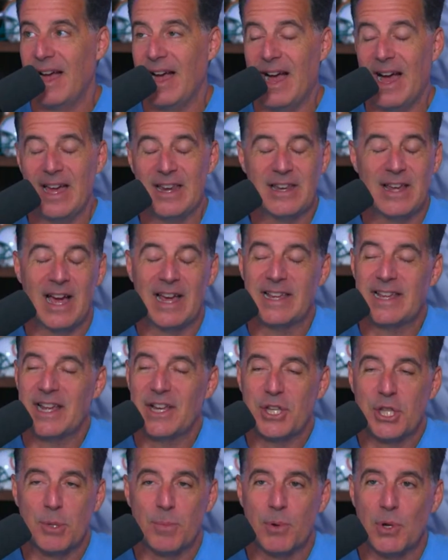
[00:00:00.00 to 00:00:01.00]
I
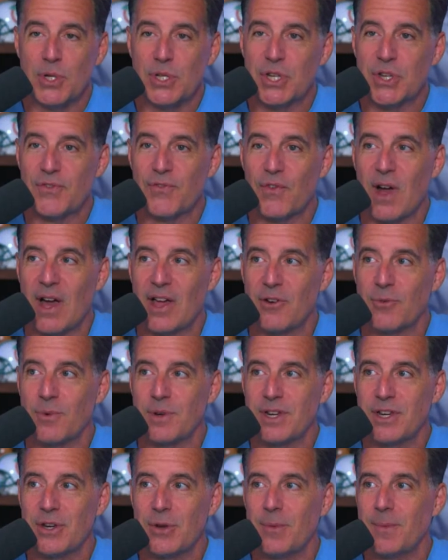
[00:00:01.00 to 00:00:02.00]
guess the person's flattered when
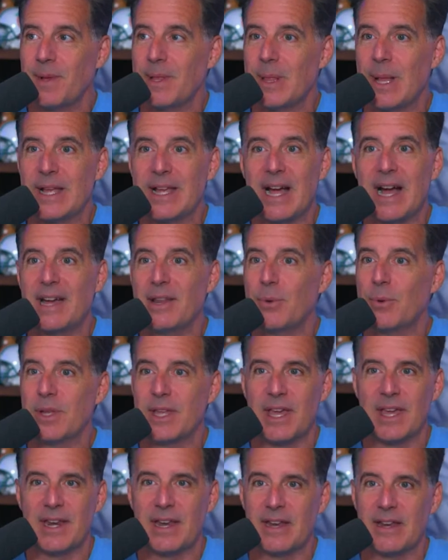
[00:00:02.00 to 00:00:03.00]
you do it, but like, I don't
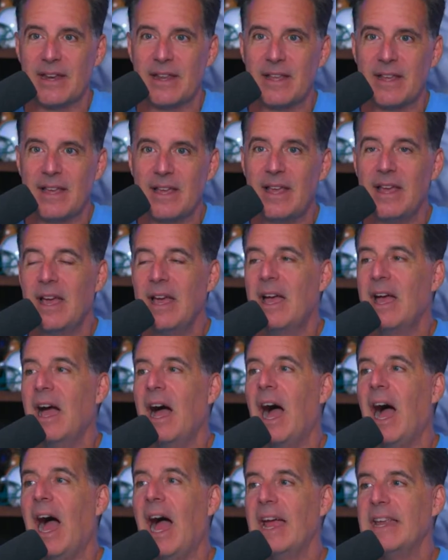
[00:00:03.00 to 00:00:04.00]
get it.
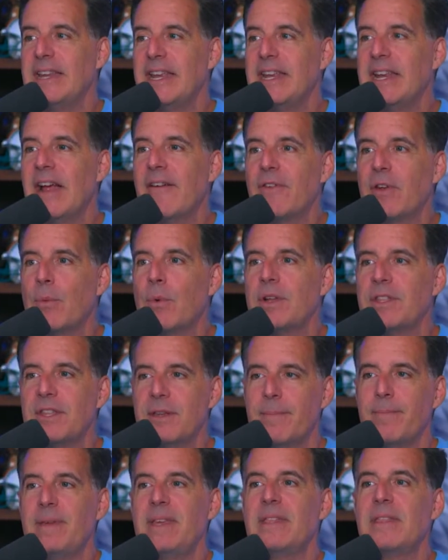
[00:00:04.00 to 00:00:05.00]
I need everyone to
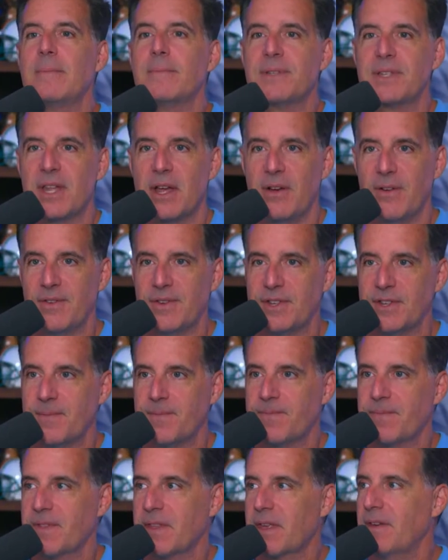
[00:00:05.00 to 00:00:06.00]
be themselves.
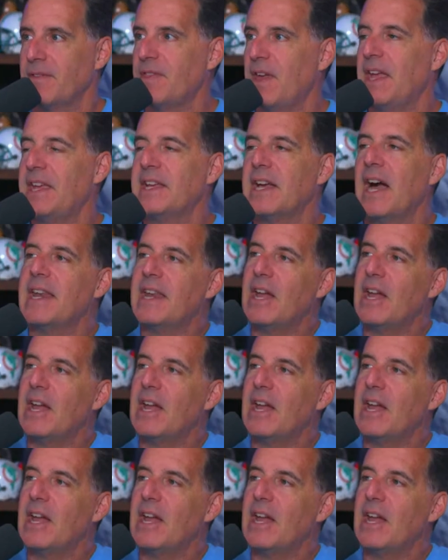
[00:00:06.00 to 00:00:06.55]
Thank God